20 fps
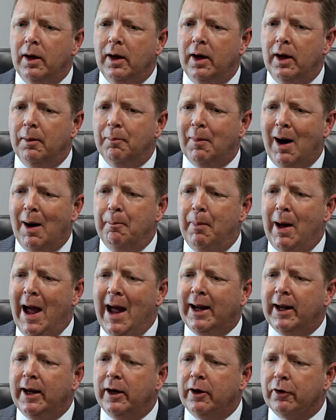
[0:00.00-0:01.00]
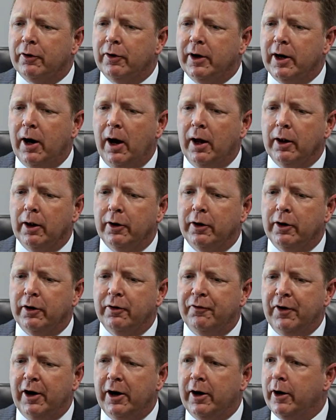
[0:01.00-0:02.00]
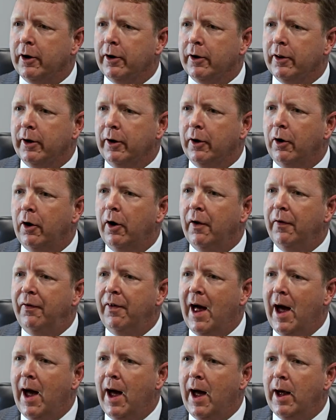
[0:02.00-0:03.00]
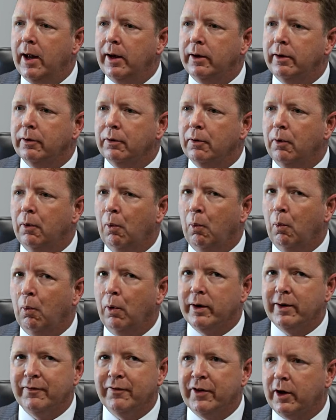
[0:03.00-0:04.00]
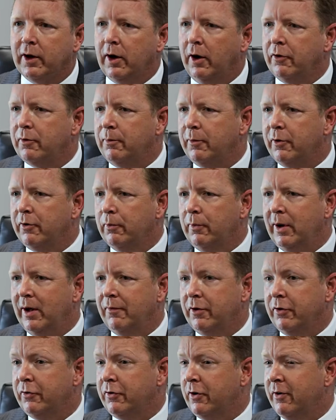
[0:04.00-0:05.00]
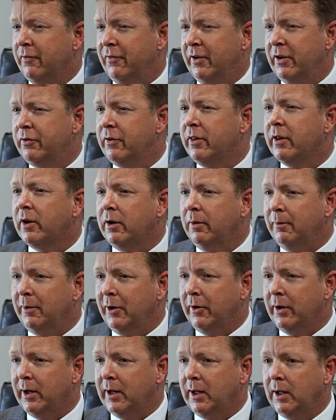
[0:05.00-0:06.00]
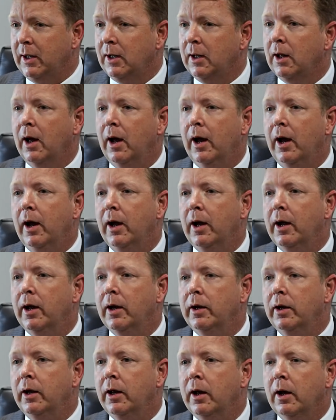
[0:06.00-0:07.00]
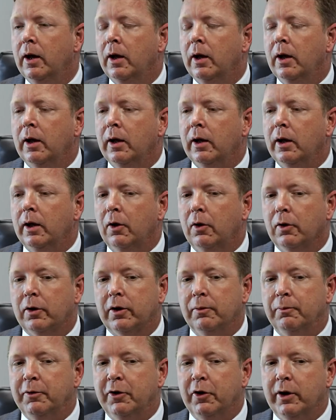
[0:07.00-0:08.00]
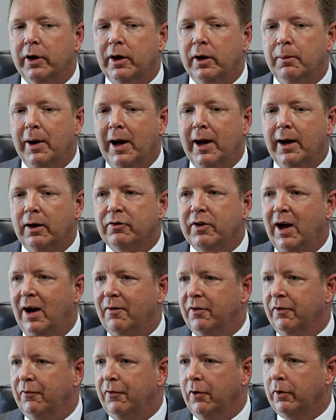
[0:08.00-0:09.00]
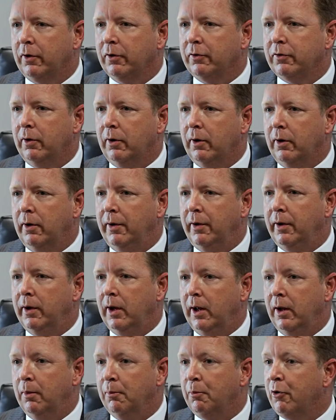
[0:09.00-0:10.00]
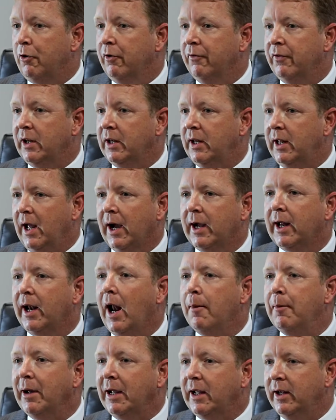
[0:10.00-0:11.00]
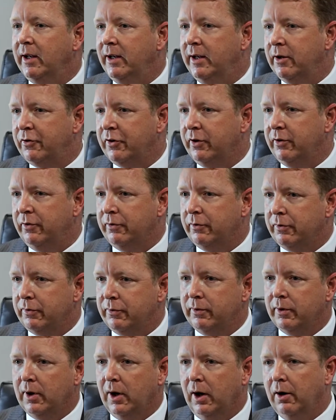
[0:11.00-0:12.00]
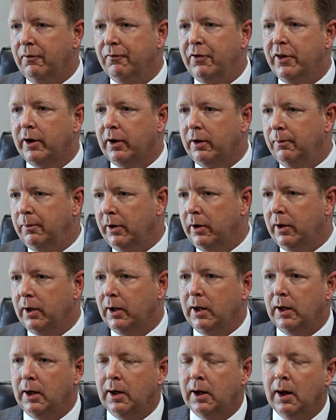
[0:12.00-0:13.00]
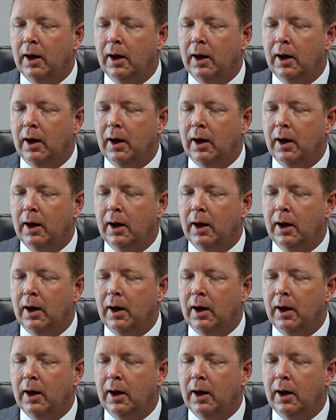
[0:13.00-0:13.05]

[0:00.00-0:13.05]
In my banking career, I learned very early on that one of the customers that we have to serve is the community. And community banks have to focus on improving the economic conditions of the community.